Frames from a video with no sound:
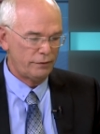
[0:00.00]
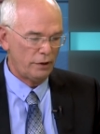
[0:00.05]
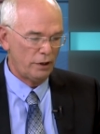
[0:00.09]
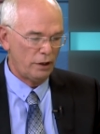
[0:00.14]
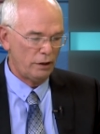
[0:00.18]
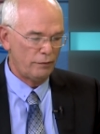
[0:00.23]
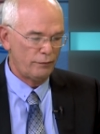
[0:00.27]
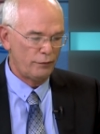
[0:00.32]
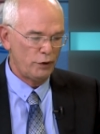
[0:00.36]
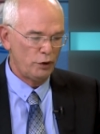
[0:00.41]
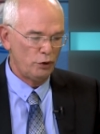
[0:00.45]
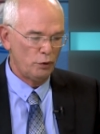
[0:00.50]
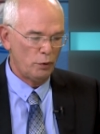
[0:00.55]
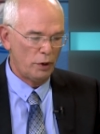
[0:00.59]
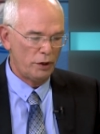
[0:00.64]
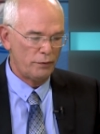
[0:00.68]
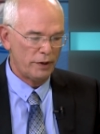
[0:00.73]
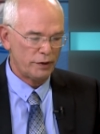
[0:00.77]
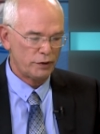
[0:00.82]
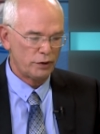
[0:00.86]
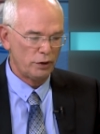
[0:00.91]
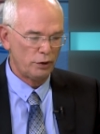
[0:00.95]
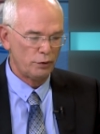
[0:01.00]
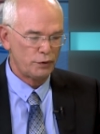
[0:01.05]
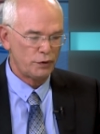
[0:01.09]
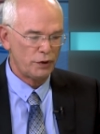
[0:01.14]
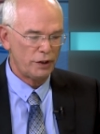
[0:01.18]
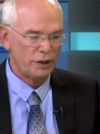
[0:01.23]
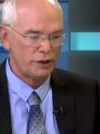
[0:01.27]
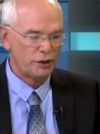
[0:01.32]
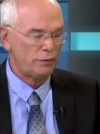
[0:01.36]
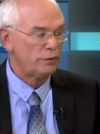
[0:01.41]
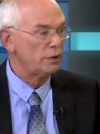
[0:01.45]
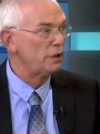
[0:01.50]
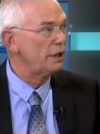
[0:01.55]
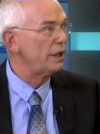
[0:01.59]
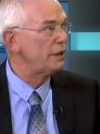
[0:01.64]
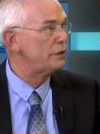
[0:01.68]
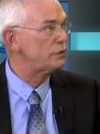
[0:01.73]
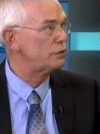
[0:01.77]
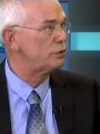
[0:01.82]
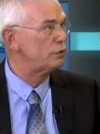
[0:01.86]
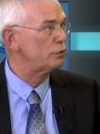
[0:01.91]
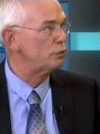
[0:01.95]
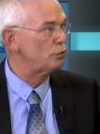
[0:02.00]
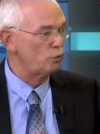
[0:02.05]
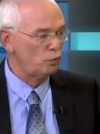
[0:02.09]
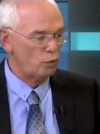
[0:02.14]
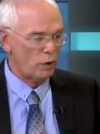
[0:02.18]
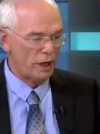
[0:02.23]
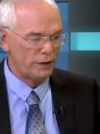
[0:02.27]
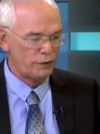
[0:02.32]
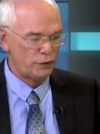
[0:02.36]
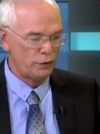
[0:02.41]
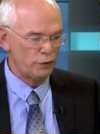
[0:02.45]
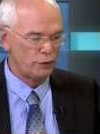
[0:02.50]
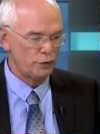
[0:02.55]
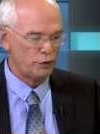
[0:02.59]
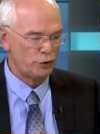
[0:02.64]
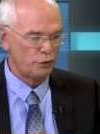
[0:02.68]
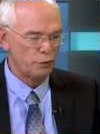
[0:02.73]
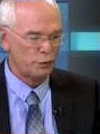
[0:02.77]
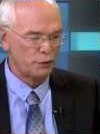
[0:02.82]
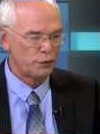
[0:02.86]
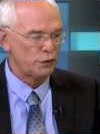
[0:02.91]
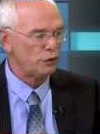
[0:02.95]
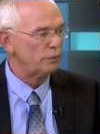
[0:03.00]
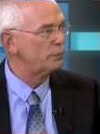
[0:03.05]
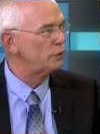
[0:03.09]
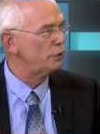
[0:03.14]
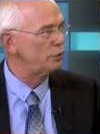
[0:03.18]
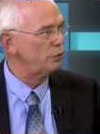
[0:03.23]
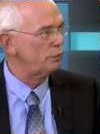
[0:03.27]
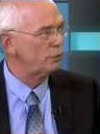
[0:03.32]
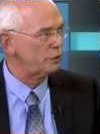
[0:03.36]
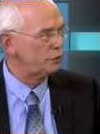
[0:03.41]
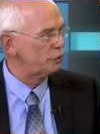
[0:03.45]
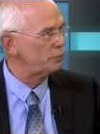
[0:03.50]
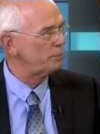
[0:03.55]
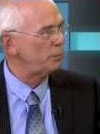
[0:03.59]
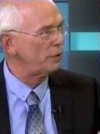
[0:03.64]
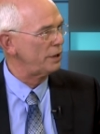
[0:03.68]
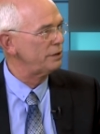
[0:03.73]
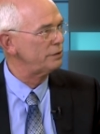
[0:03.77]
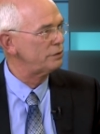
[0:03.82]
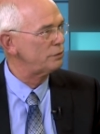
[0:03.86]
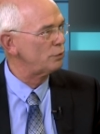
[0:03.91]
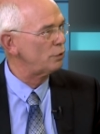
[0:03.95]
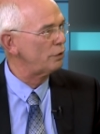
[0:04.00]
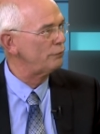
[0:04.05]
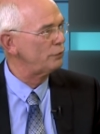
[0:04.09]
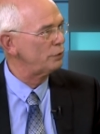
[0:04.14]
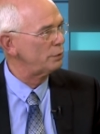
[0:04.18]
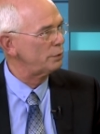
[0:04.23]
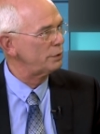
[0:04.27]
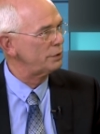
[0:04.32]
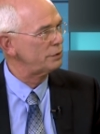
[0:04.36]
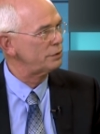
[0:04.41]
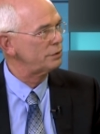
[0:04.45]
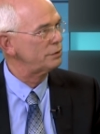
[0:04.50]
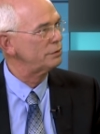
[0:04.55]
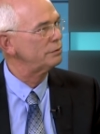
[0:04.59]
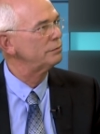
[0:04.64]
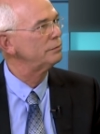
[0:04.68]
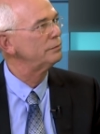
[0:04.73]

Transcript: of the UN resolution as it relates to Western Jerusalem. Could you explain to our viewers?